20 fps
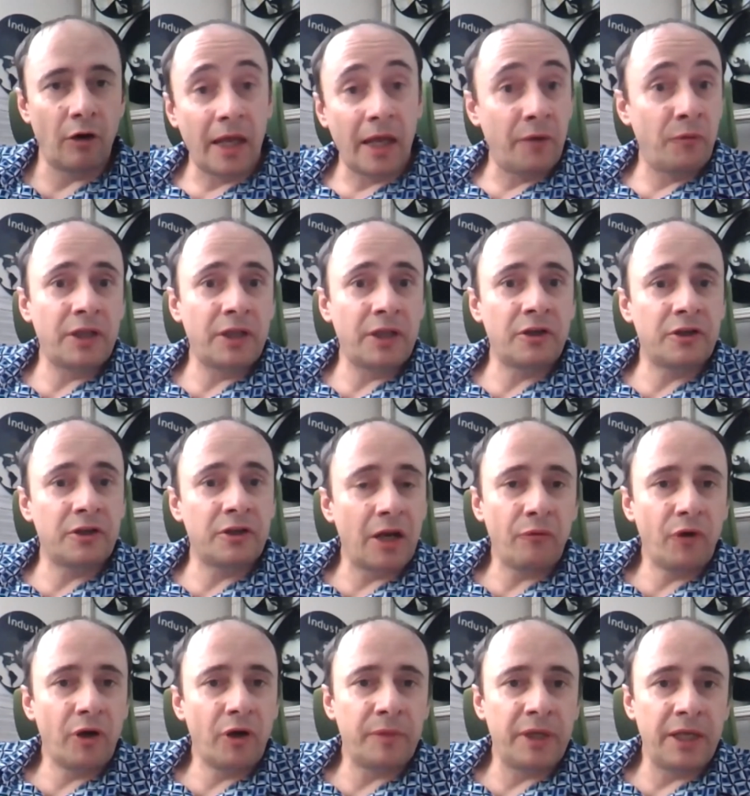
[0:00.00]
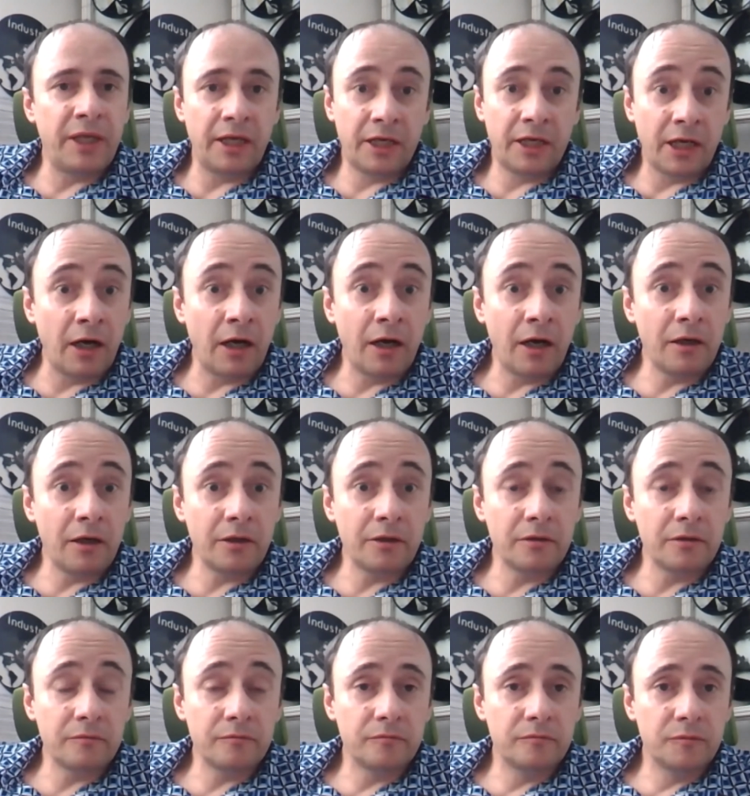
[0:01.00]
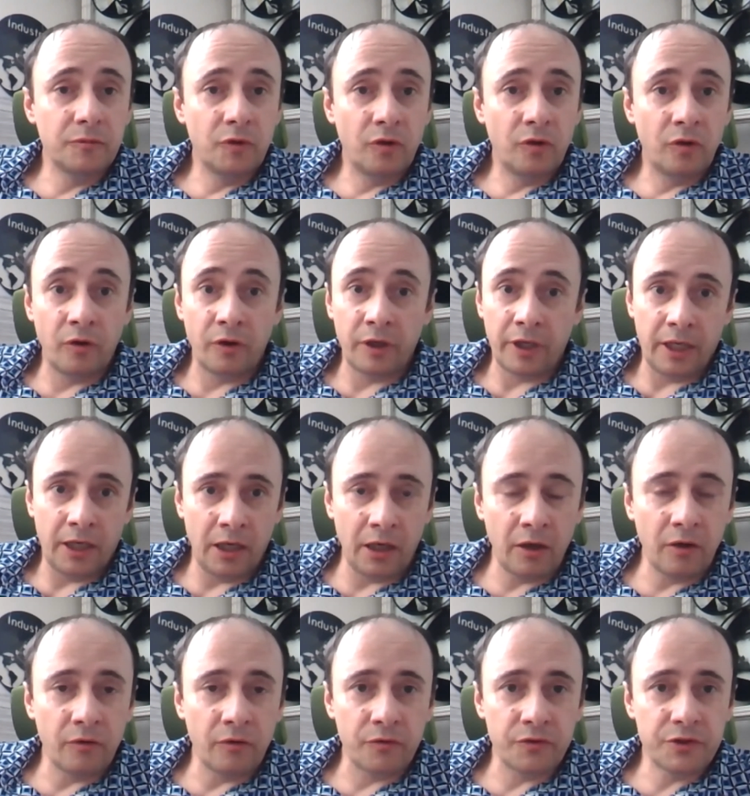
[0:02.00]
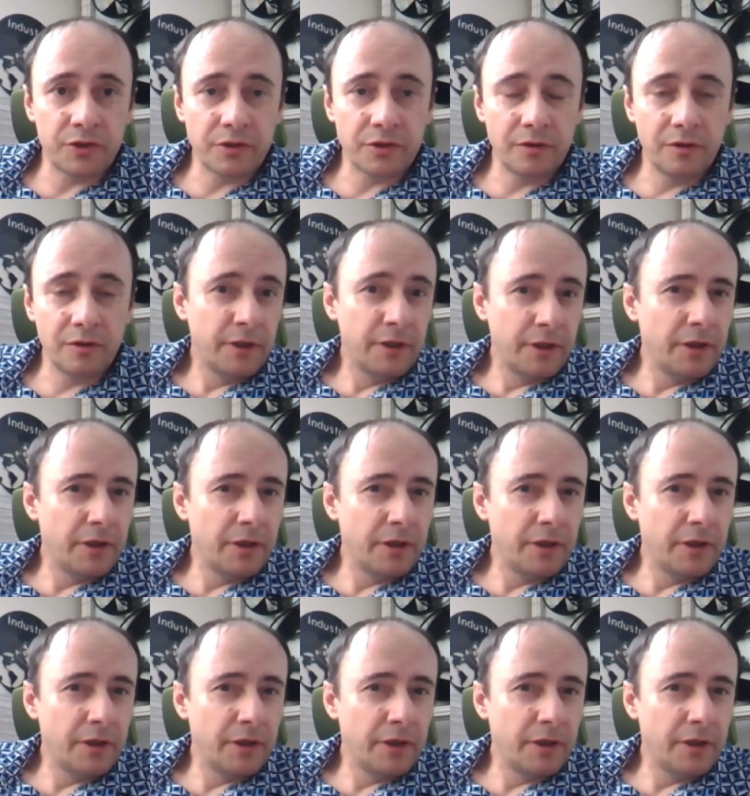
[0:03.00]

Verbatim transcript: And whether there will be a car or a house,